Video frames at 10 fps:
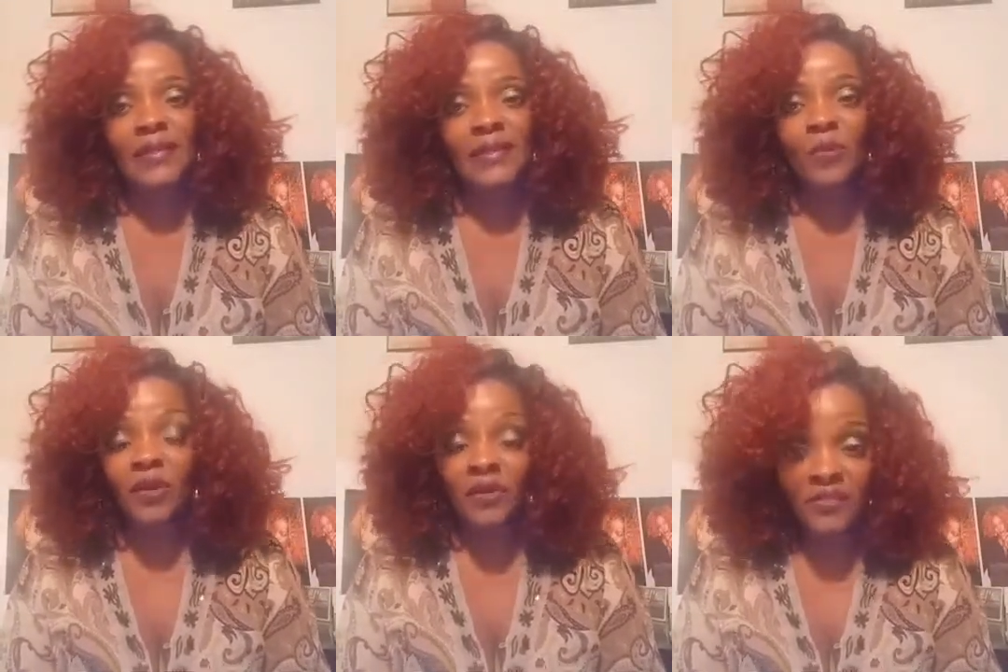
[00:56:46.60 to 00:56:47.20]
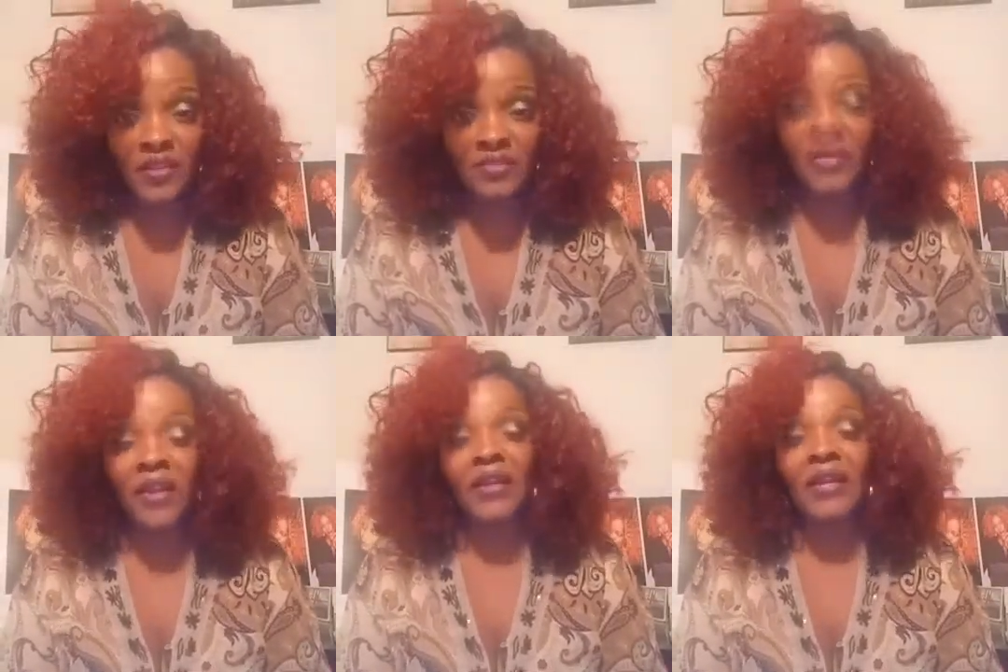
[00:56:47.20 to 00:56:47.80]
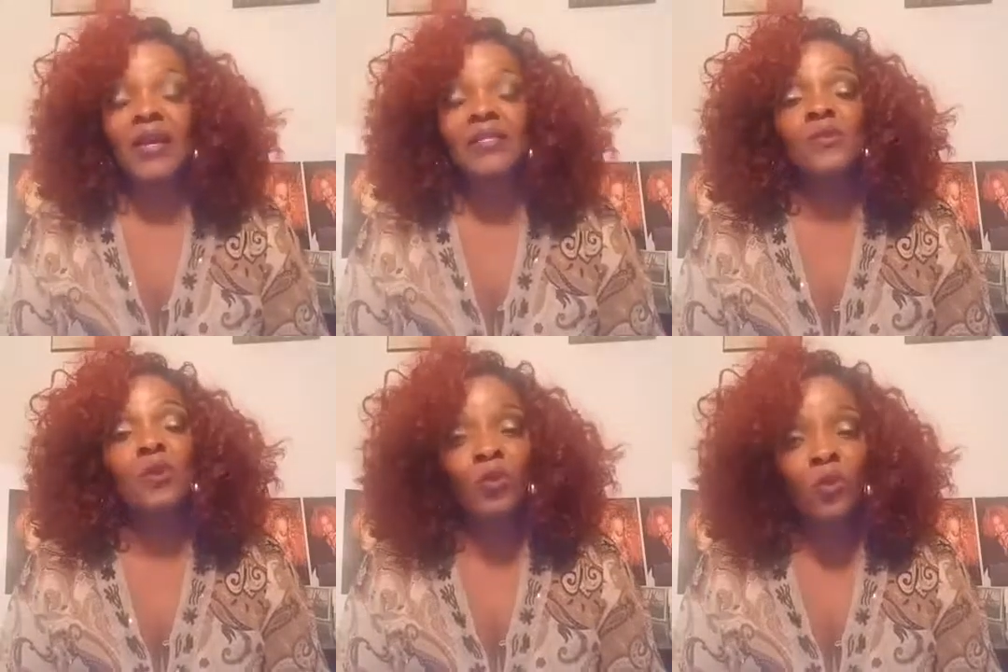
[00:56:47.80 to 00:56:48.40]
We're in a fixed fight, guys, and
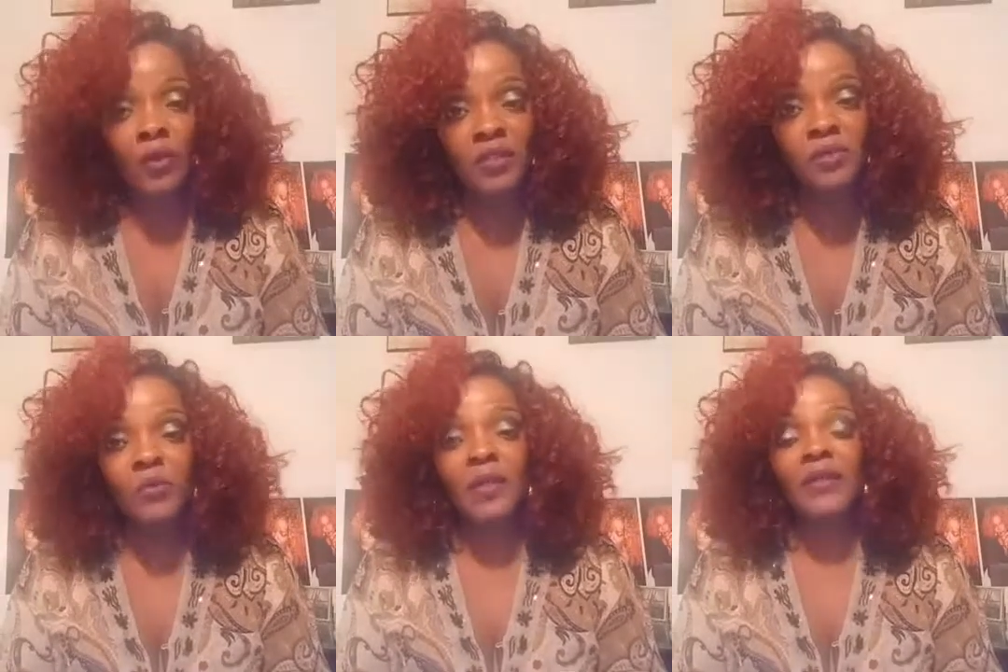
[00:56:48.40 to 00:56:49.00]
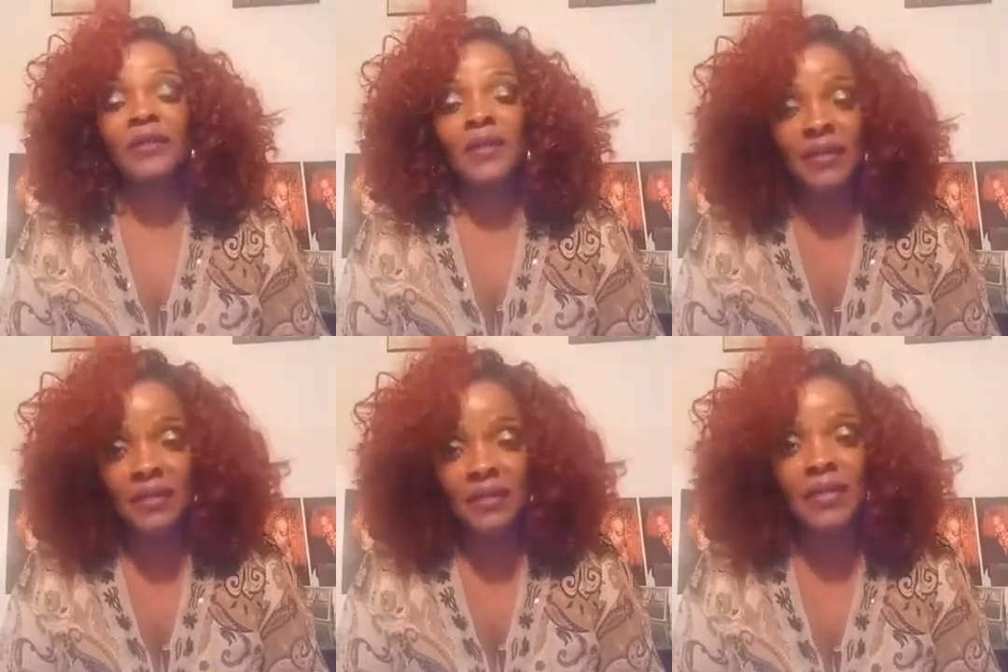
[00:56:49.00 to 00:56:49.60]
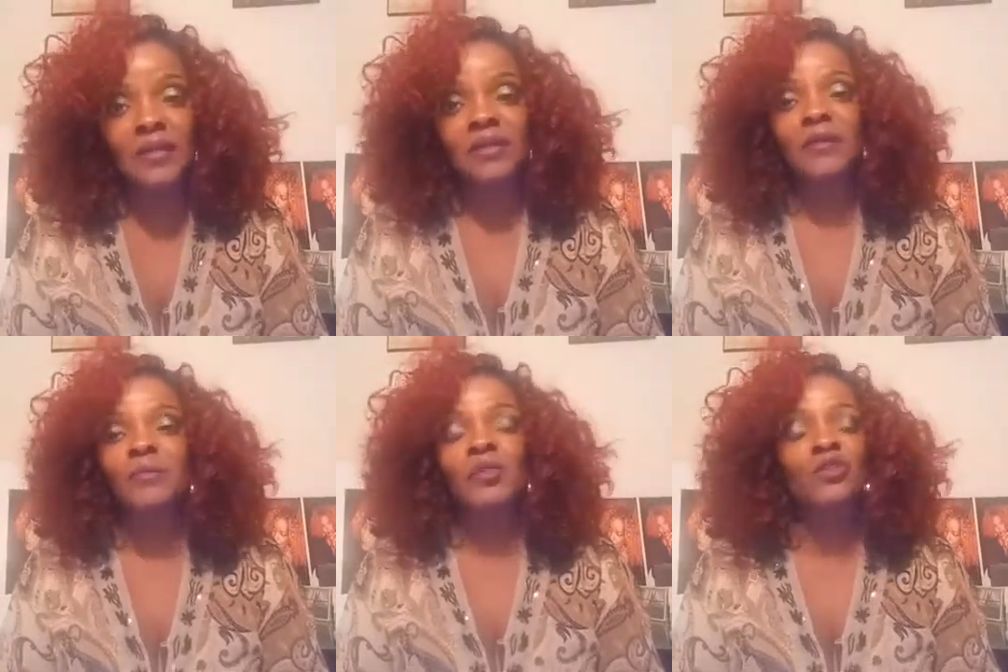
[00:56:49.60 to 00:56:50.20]
we're going to win in the end.
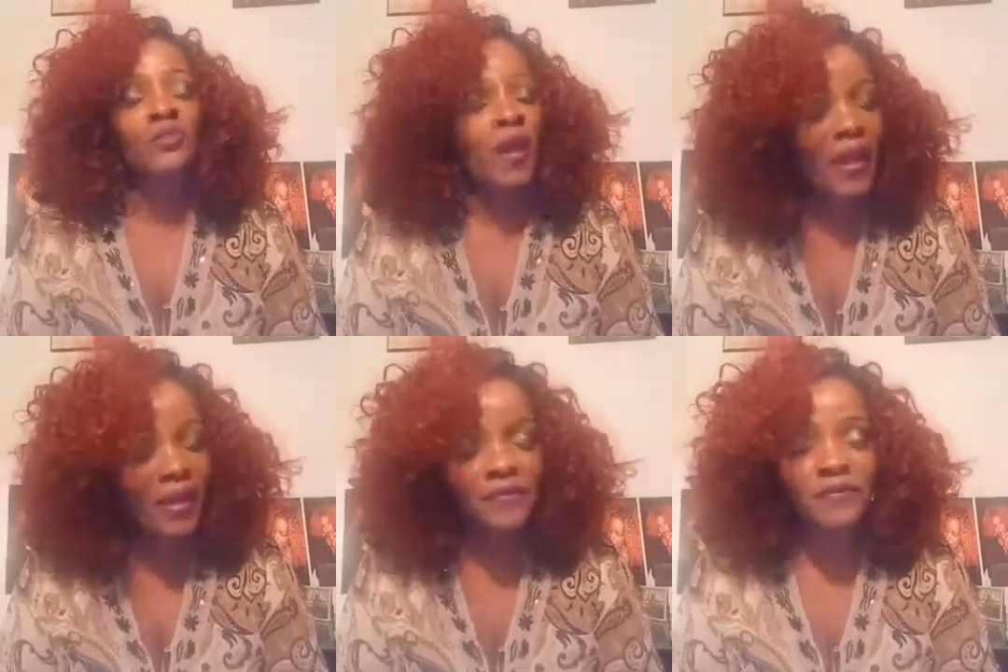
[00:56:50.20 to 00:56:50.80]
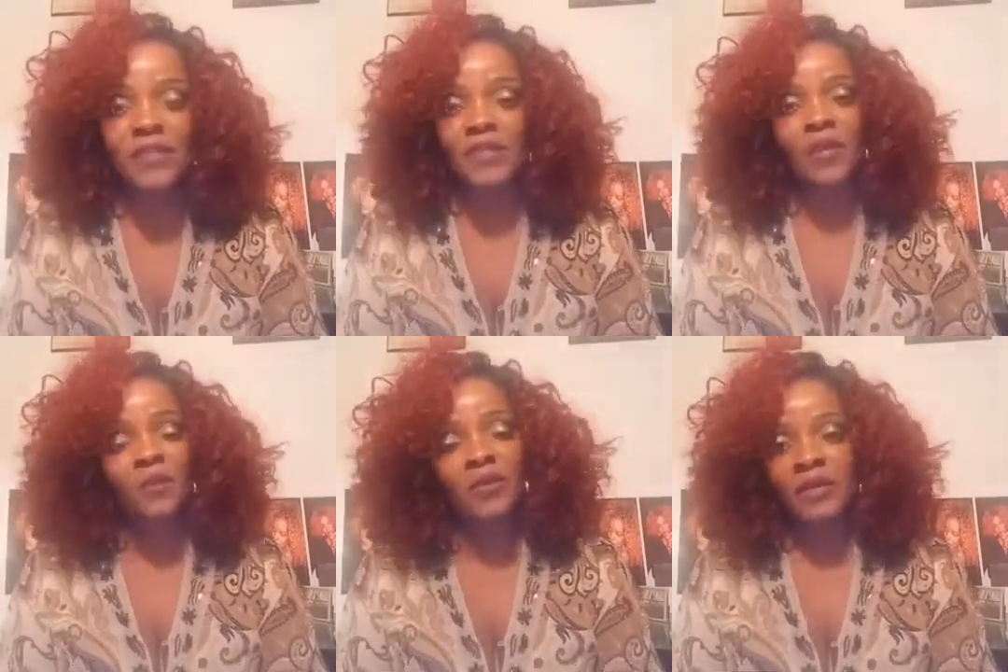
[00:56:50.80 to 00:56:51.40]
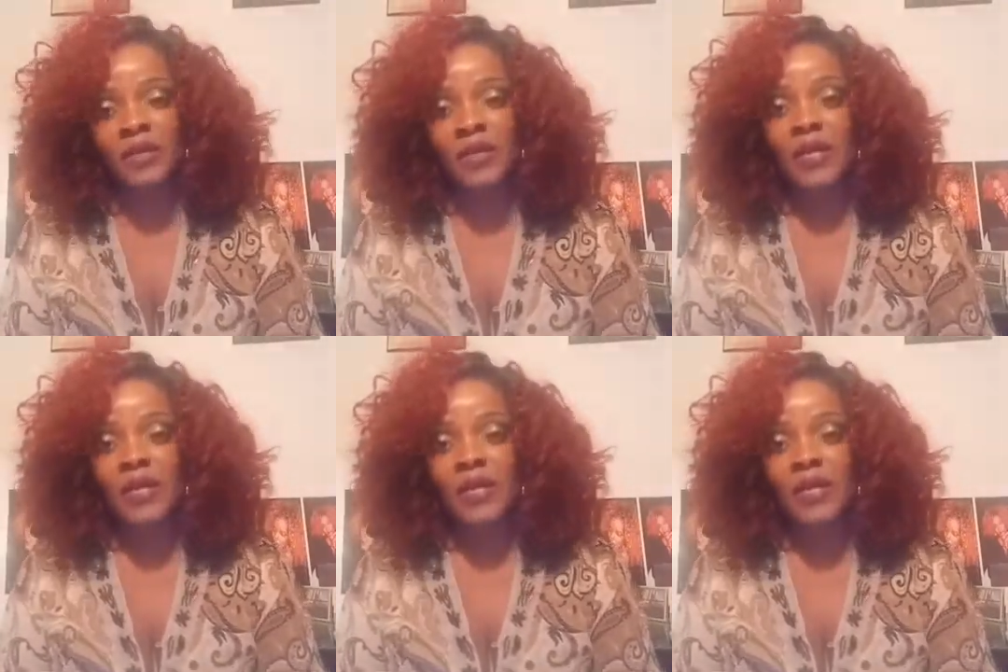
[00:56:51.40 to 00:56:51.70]
But you have to stay with us.